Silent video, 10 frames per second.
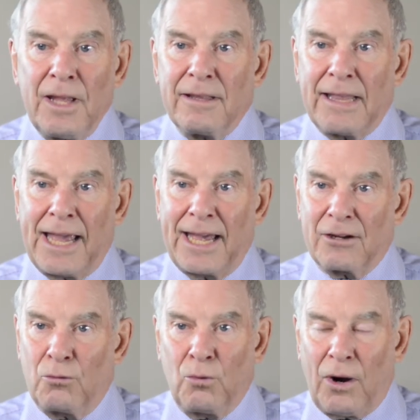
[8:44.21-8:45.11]

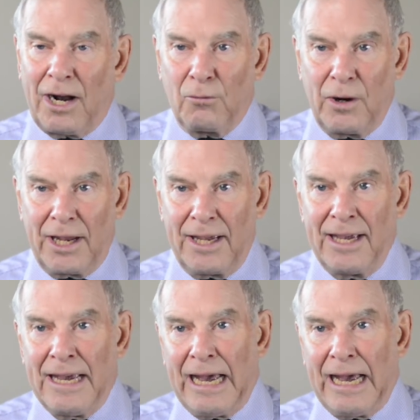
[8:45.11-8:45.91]
that Huawei